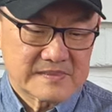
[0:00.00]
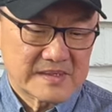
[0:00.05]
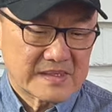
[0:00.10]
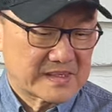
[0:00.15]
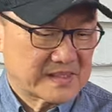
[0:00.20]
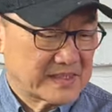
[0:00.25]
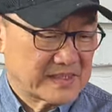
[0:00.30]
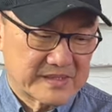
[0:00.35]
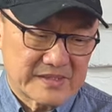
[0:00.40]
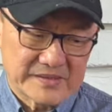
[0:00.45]

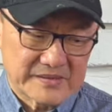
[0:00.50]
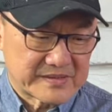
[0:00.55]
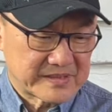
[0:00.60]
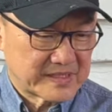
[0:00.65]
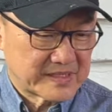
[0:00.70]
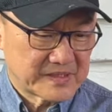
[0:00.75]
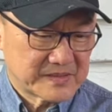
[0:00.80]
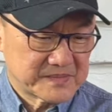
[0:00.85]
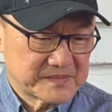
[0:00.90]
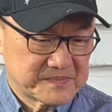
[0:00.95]
I don't
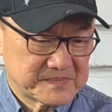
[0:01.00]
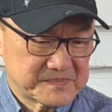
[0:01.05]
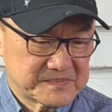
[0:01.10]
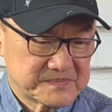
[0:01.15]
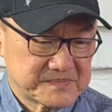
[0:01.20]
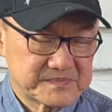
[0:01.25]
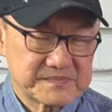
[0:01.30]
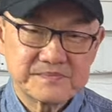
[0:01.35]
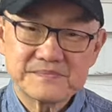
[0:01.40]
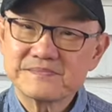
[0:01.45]
know.
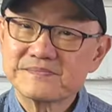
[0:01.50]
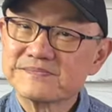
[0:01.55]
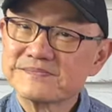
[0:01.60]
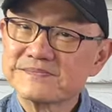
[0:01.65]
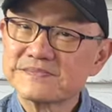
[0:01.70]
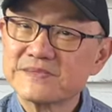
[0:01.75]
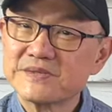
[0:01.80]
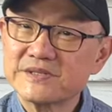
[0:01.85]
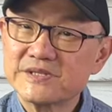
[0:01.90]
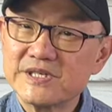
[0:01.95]

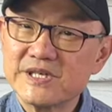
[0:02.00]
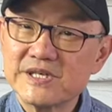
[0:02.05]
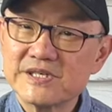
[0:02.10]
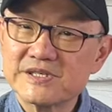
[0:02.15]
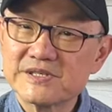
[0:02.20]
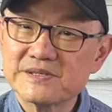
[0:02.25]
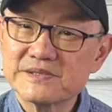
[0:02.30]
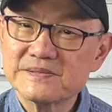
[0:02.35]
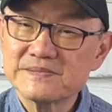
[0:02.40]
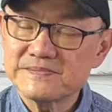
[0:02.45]

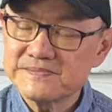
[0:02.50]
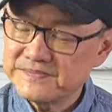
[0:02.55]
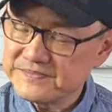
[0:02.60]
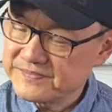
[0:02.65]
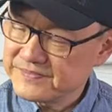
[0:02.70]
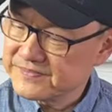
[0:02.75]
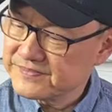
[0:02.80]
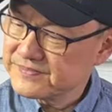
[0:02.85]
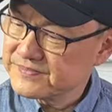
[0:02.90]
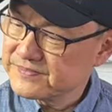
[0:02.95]
Diesel
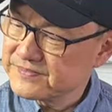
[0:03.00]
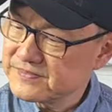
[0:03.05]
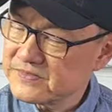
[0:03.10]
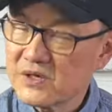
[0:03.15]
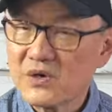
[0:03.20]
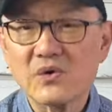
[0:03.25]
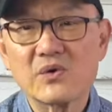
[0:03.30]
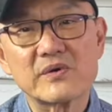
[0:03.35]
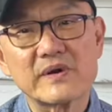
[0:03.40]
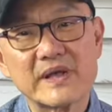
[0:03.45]

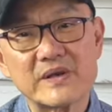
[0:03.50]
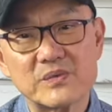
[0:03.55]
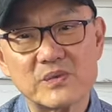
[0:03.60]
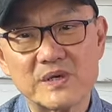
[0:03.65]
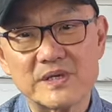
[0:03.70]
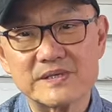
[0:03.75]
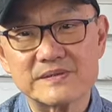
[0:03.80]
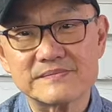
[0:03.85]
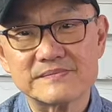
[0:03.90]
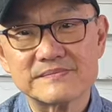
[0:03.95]
or
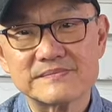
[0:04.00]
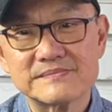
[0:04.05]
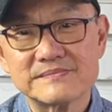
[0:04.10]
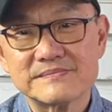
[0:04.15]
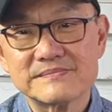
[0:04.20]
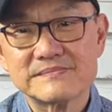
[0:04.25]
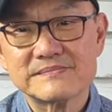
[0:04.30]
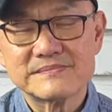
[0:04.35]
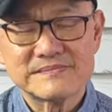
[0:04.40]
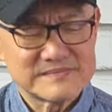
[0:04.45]
Edward?
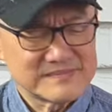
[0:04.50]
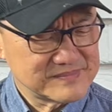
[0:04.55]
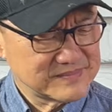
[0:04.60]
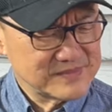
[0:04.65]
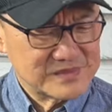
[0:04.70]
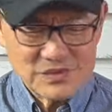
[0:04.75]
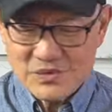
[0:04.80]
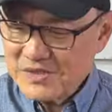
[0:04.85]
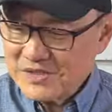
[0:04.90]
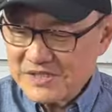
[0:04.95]

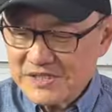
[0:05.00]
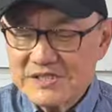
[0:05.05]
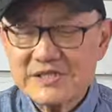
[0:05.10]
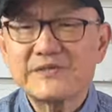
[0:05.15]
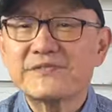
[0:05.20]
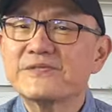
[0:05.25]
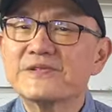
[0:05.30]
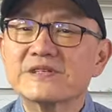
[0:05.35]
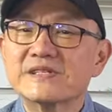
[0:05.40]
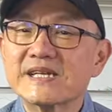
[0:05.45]
What's the
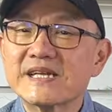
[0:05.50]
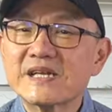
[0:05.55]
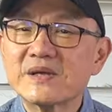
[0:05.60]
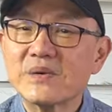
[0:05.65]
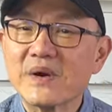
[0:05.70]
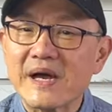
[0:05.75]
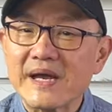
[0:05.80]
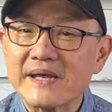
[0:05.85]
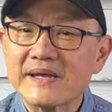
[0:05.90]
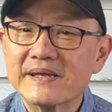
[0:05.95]
difference
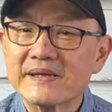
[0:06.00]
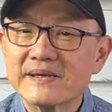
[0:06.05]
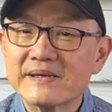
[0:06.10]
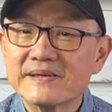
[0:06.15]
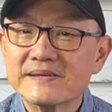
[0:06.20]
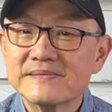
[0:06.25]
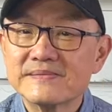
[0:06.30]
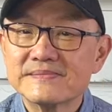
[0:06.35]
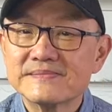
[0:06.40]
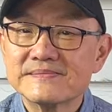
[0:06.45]
anyway?
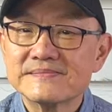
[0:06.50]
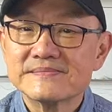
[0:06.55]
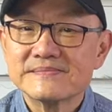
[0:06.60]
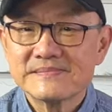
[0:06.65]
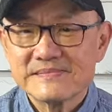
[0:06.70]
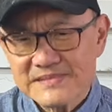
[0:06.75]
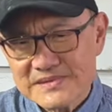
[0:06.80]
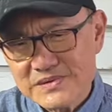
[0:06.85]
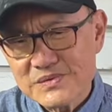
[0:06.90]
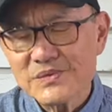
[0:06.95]

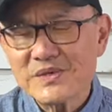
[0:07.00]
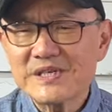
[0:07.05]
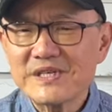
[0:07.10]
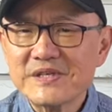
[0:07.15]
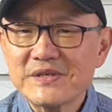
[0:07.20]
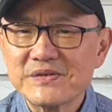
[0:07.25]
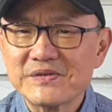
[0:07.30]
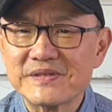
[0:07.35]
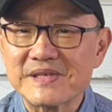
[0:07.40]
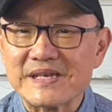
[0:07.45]
What do
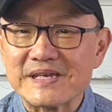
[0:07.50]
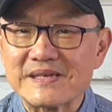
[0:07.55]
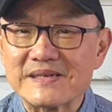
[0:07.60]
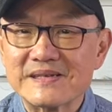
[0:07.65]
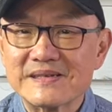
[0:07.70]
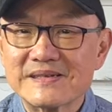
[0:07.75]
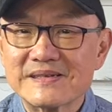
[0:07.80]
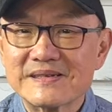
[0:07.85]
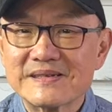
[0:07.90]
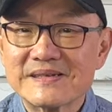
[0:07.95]
you think?
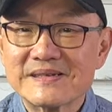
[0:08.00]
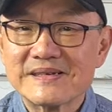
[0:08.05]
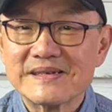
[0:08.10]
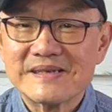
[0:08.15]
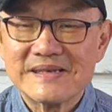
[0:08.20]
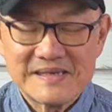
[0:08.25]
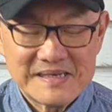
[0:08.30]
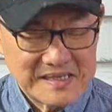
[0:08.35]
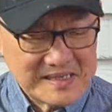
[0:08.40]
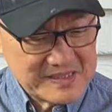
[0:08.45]

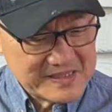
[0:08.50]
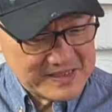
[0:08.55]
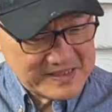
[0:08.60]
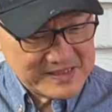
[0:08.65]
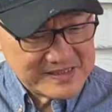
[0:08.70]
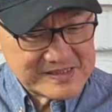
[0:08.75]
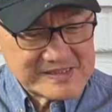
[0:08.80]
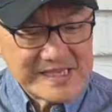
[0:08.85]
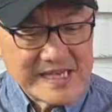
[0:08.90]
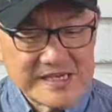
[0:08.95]

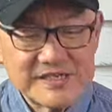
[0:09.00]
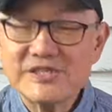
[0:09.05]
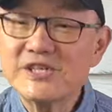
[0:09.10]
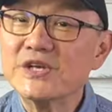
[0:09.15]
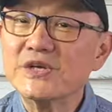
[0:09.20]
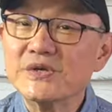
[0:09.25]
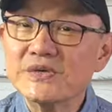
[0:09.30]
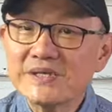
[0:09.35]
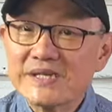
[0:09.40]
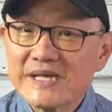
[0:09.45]
Stay
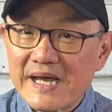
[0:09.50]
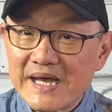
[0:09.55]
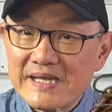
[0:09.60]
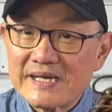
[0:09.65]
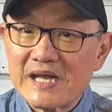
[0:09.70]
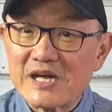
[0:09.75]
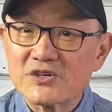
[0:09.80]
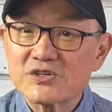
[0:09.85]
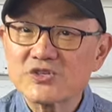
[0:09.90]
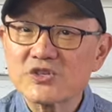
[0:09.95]
tuned and
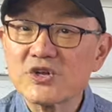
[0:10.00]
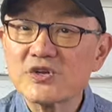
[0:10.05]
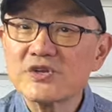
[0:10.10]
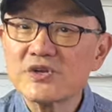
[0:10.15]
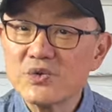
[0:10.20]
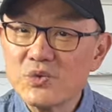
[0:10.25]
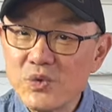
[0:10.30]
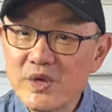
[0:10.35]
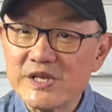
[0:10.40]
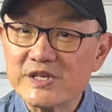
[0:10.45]
I'll show
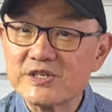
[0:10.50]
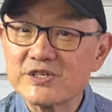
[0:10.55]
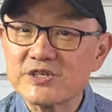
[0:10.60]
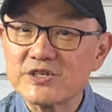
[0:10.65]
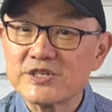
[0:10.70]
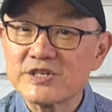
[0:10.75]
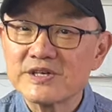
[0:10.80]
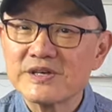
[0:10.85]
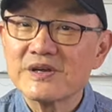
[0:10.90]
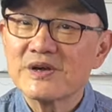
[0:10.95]
you
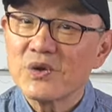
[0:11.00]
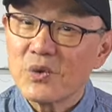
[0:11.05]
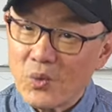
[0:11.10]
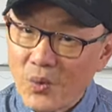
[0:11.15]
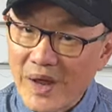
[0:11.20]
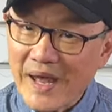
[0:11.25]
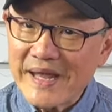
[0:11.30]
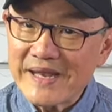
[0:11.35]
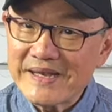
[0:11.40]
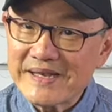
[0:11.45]
which,
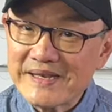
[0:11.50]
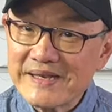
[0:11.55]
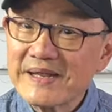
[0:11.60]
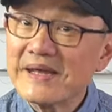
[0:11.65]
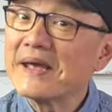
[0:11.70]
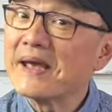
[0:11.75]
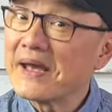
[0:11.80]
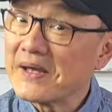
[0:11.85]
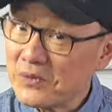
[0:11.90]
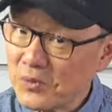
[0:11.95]
when,
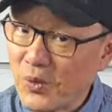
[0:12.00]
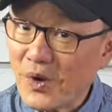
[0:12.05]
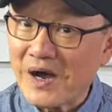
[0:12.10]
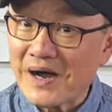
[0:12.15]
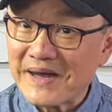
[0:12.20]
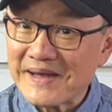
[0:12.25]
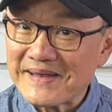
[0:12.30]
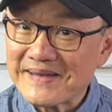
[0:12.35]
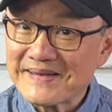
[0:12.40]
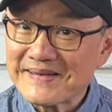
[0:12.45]
and why.